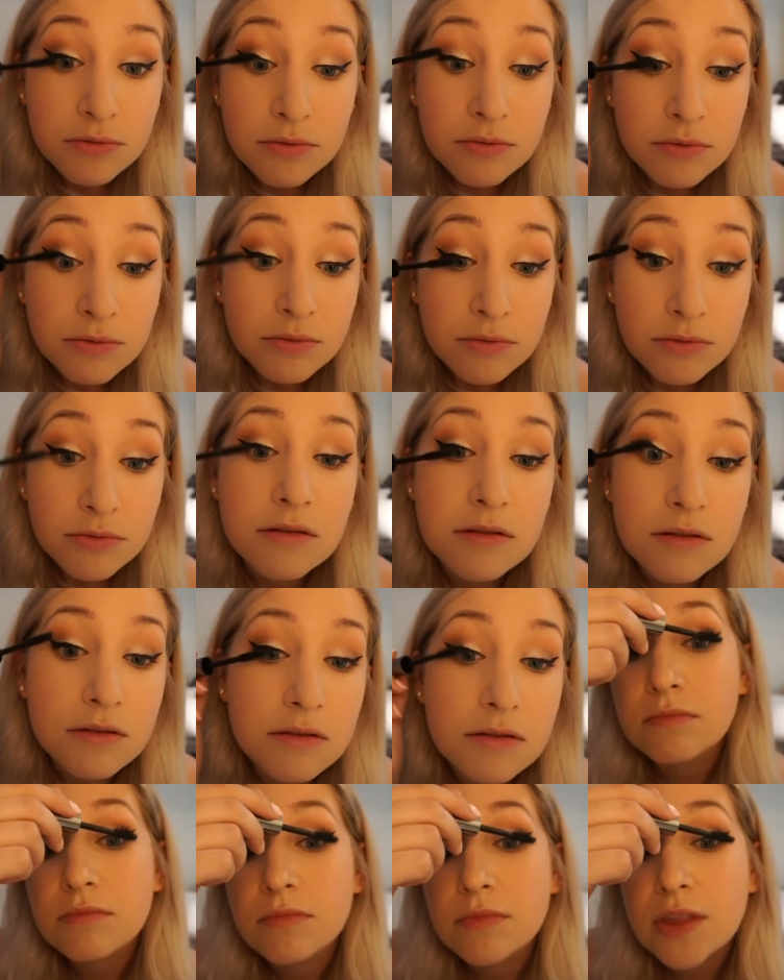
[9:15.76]

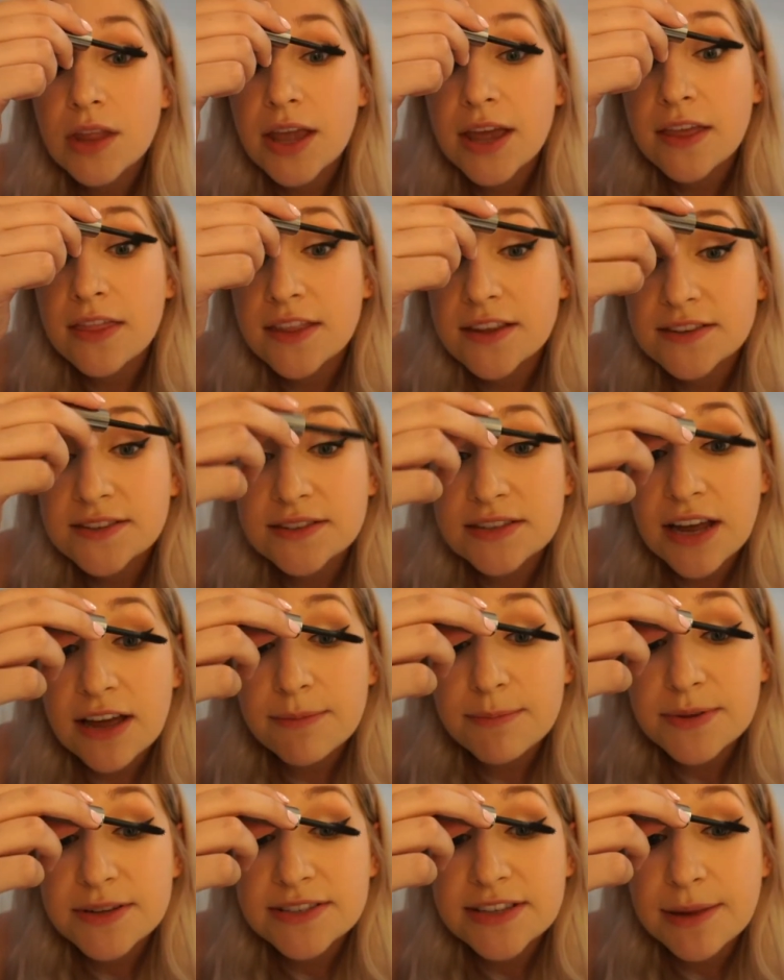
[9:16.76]
And this
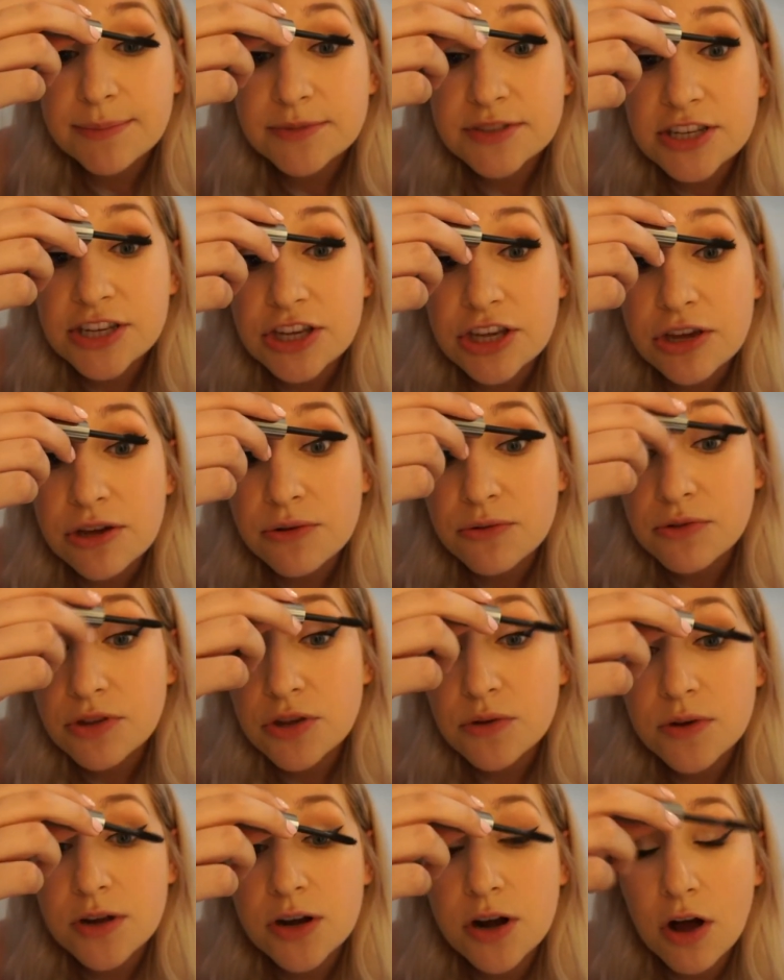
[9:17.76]
step is up to you.
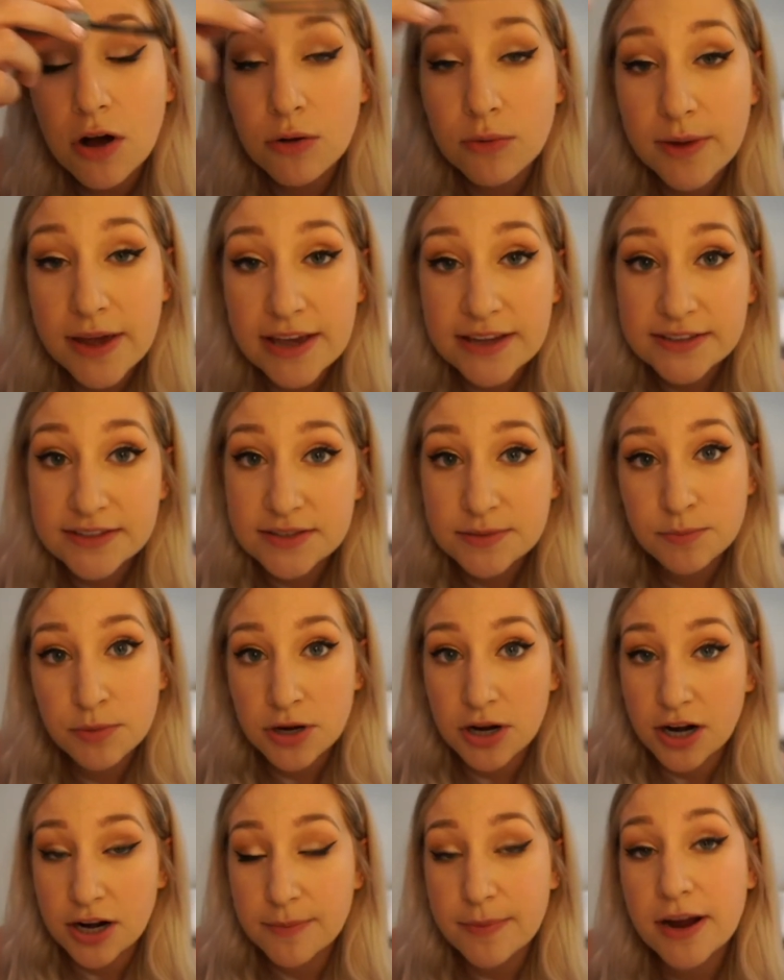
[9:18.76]
You can always
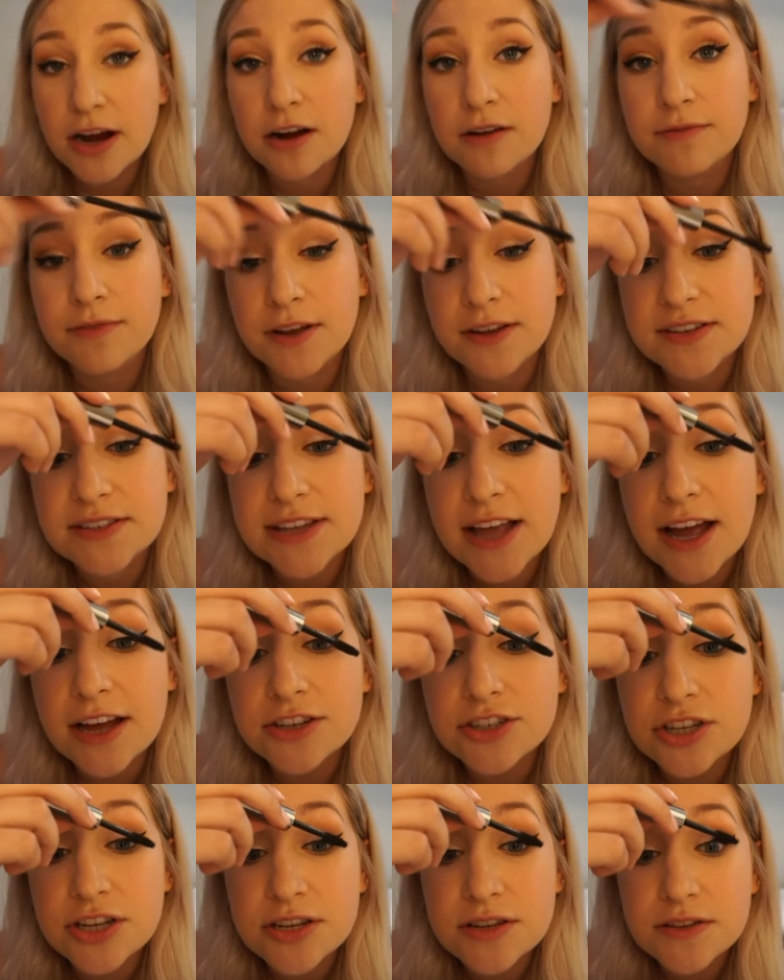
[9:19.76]
put on a pair of false
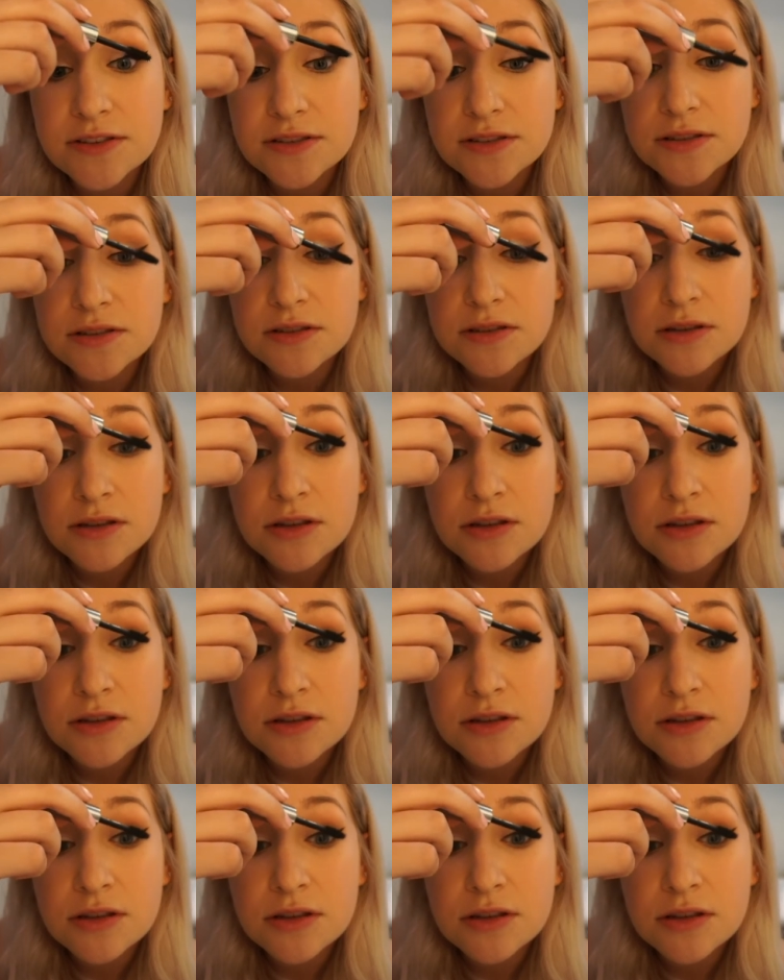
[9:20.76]
lashes.